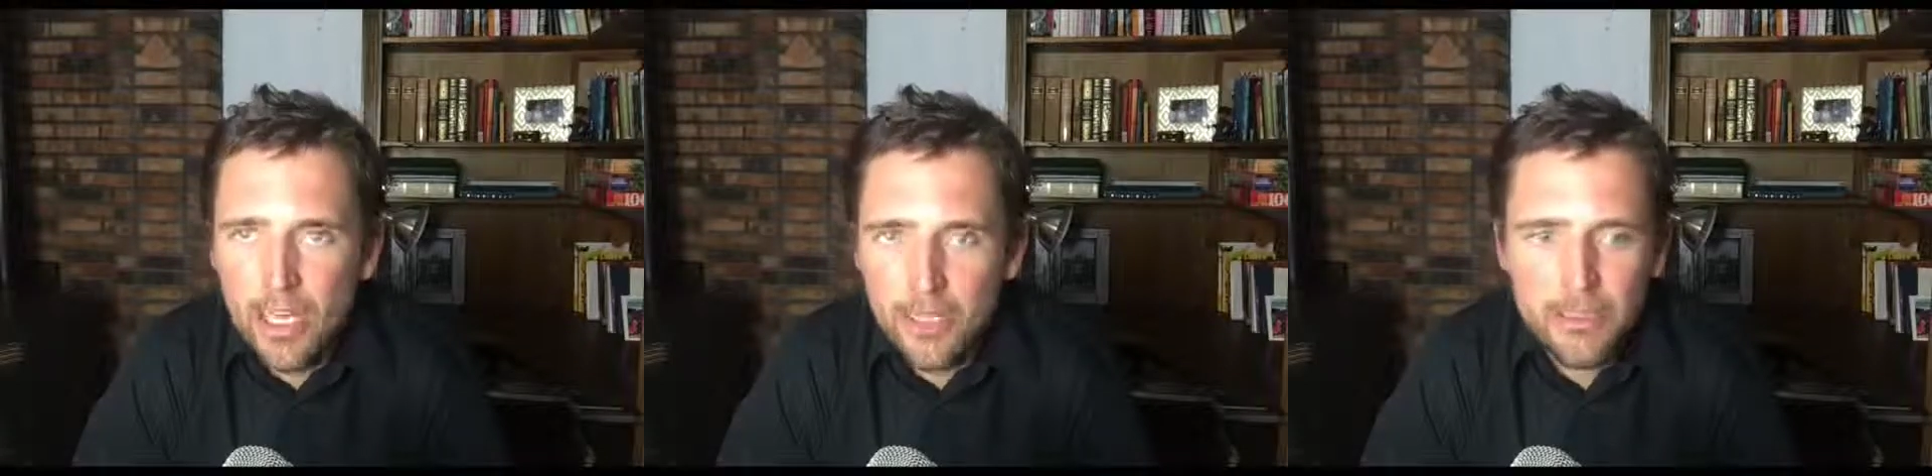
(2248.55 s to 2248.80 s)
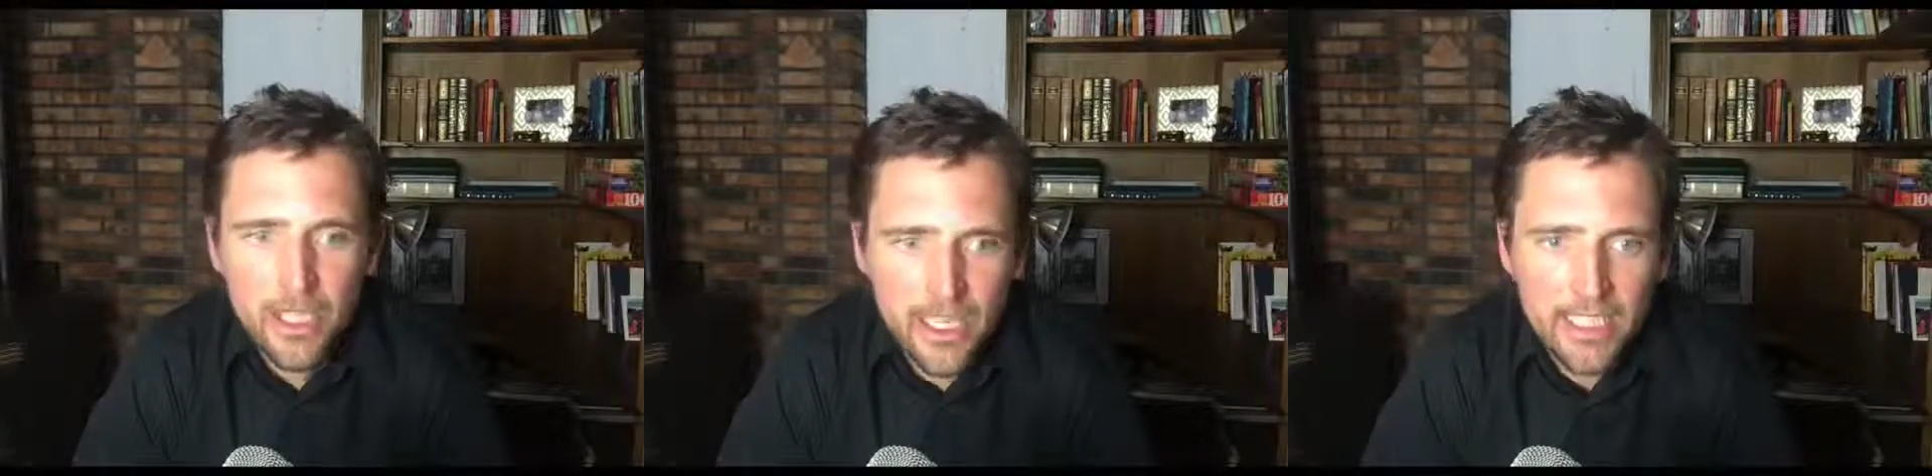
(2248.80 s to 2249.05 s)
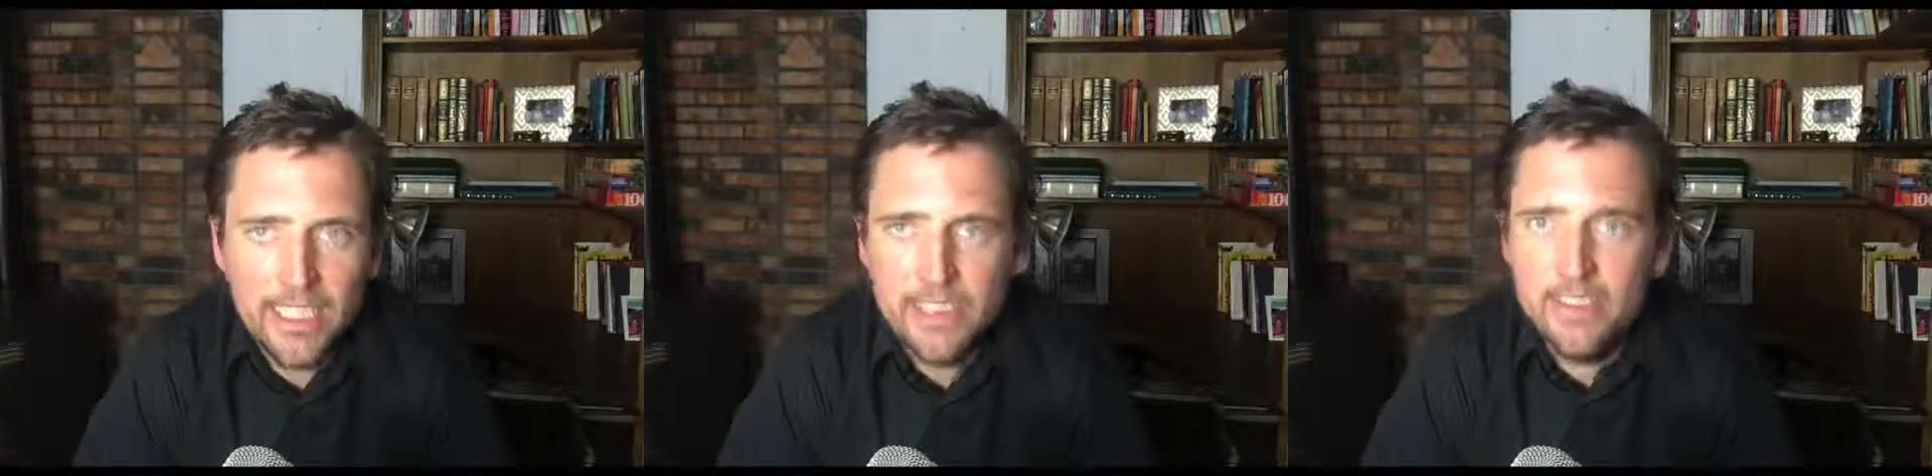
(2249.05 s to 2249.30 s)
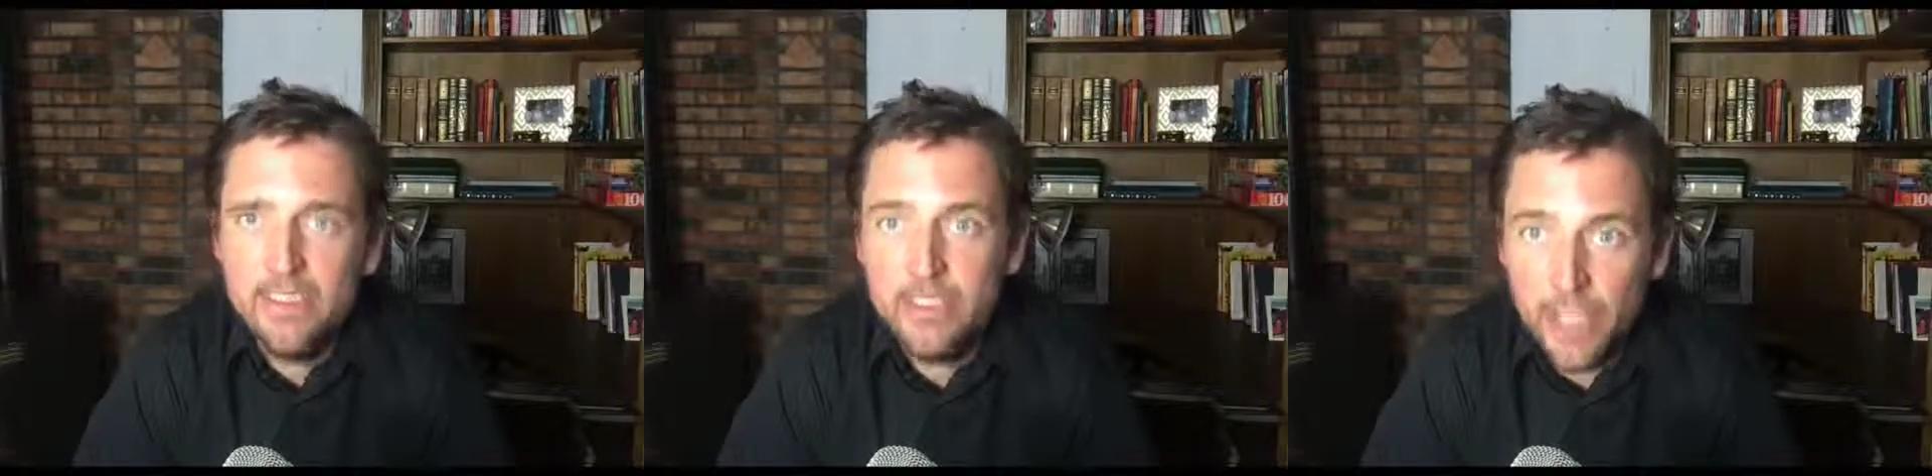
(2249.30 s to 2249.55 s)
I'm talking
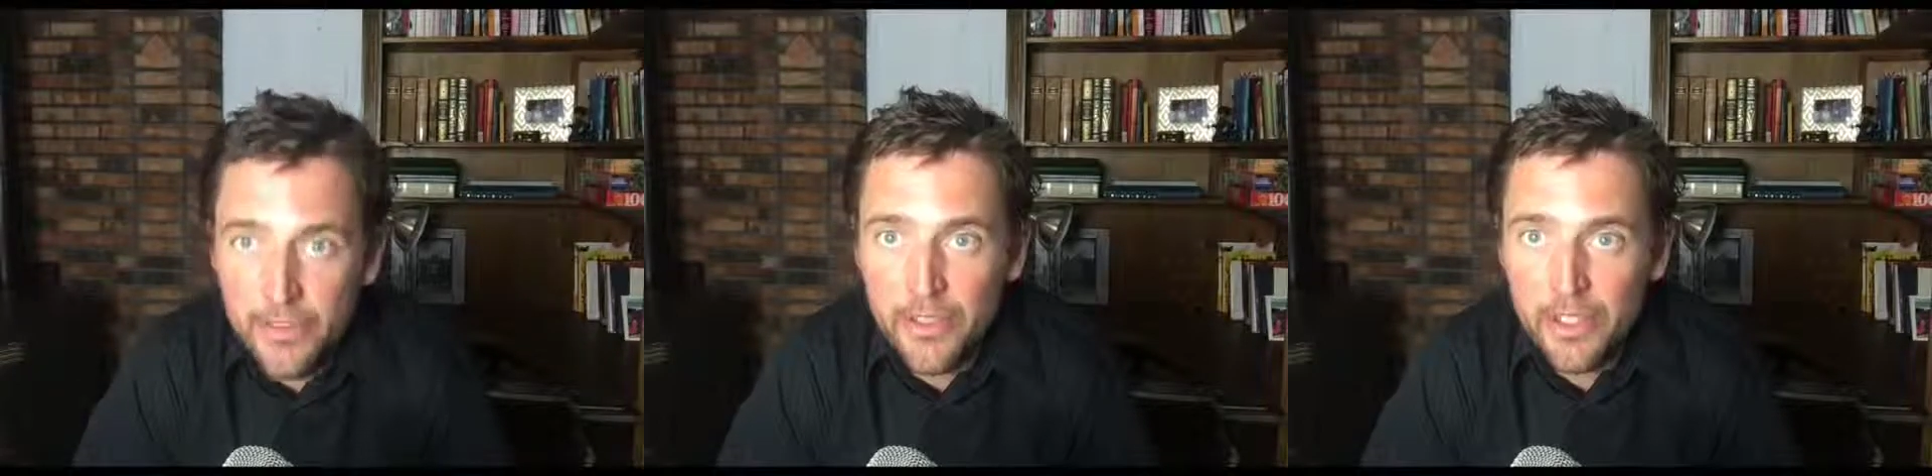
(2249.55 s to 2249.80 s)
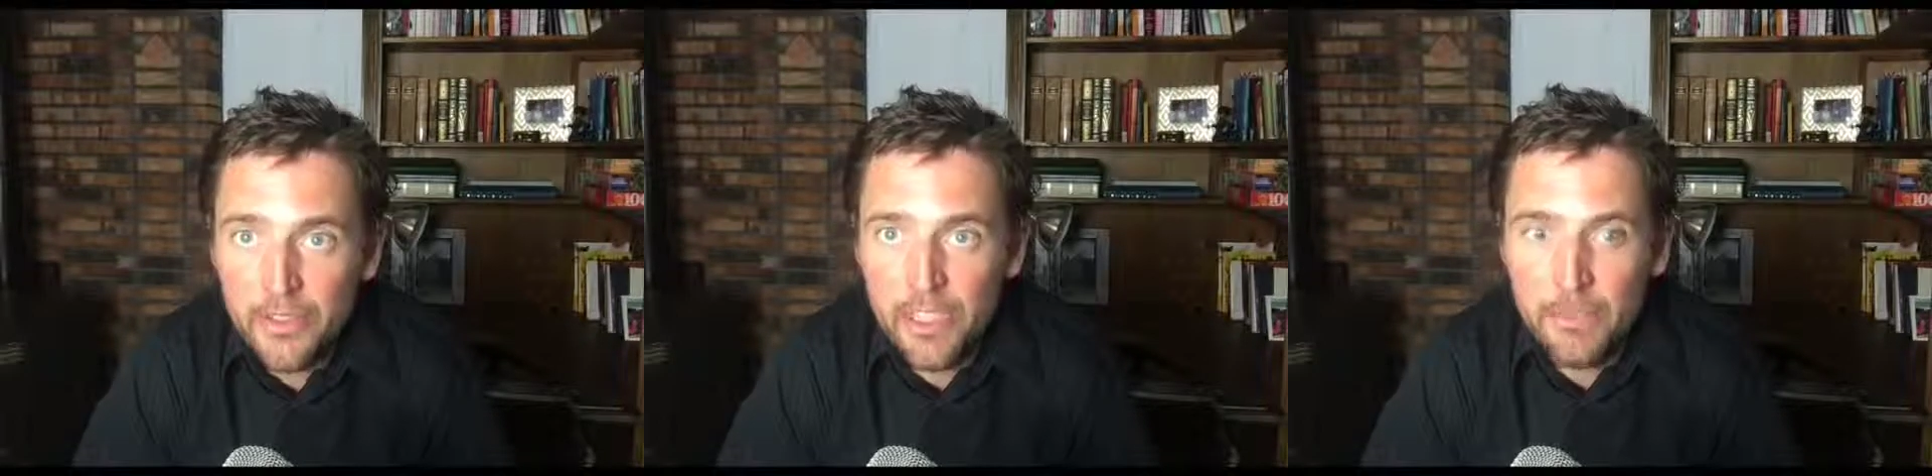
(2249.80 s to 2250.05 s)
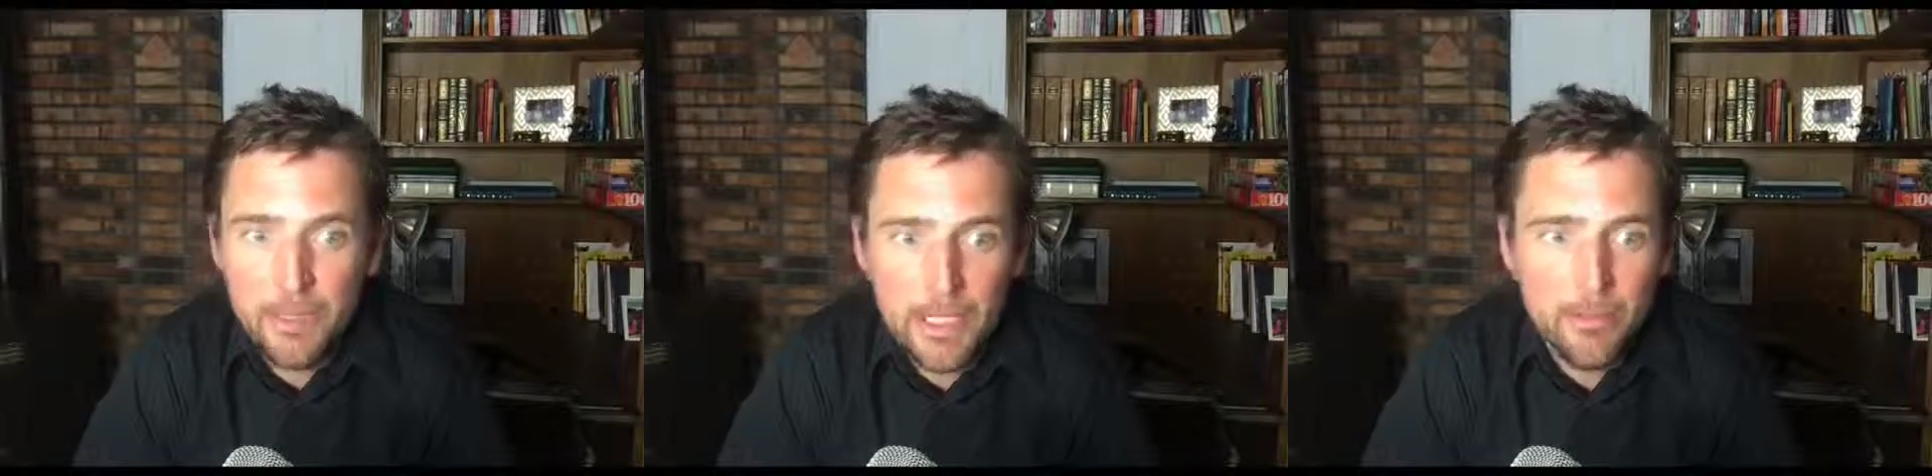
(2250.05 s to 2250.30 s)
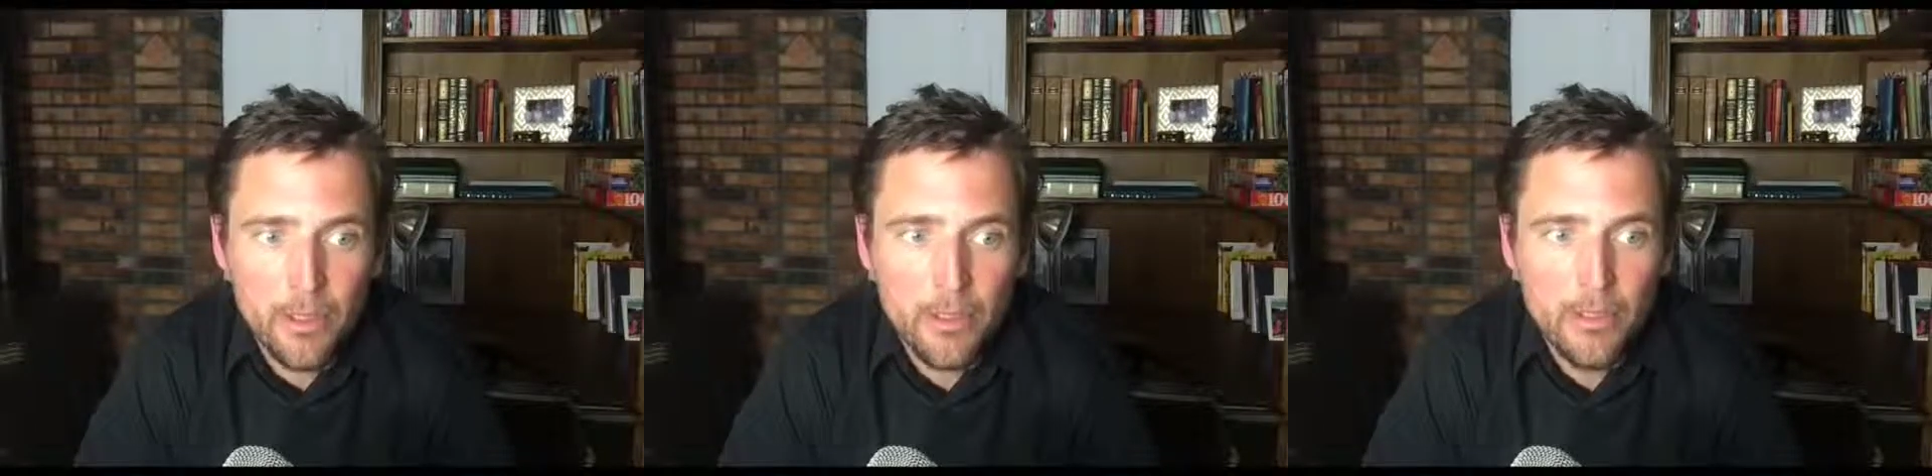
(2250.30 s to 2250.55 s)
southern, like
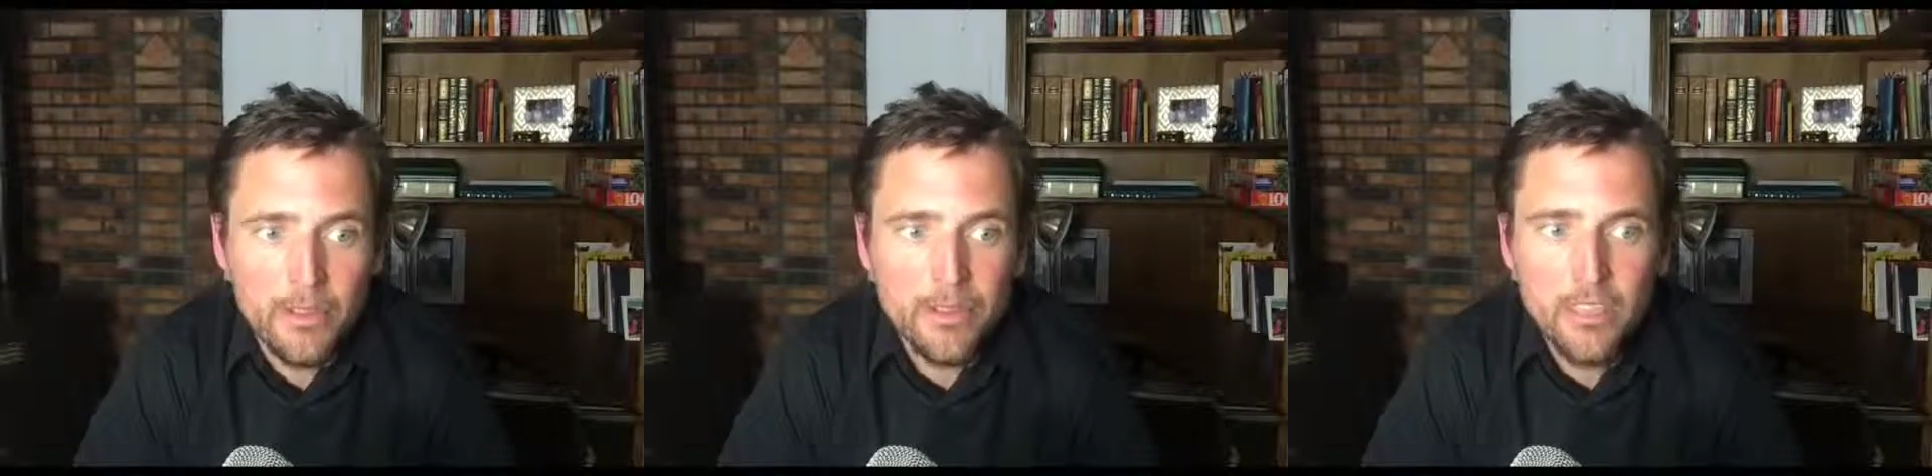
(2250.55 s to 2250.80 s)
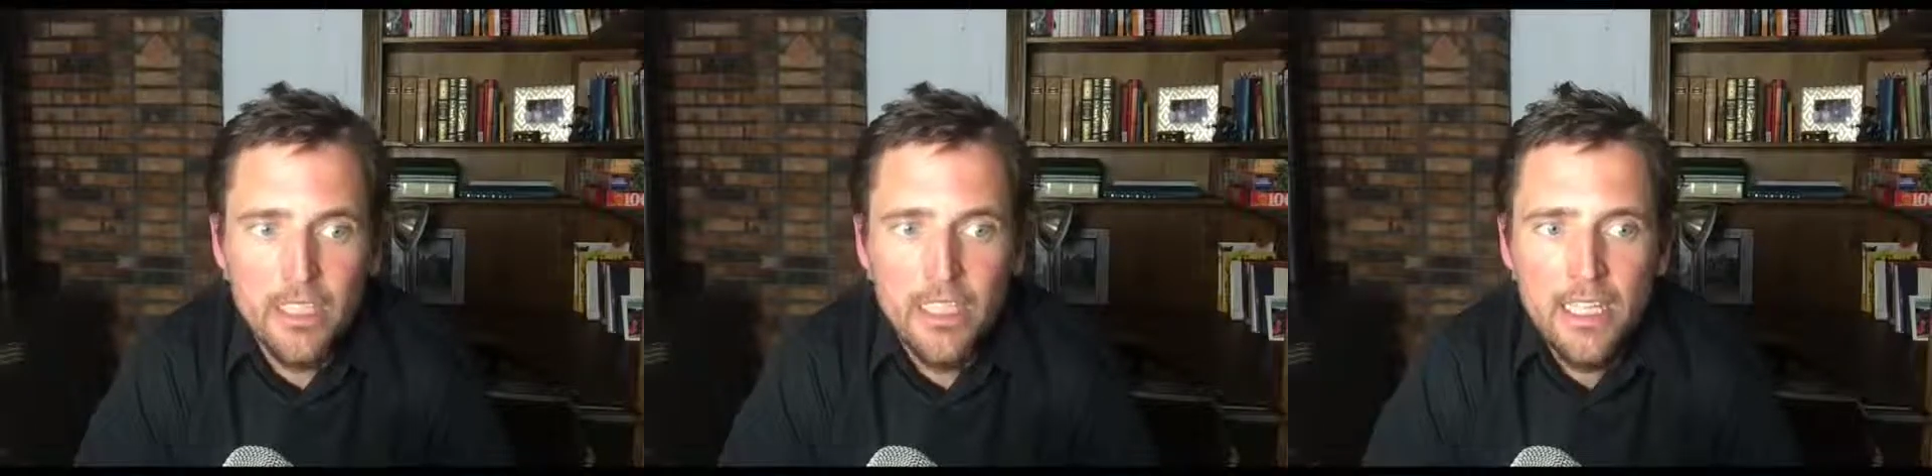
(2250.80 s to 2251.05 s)
people whose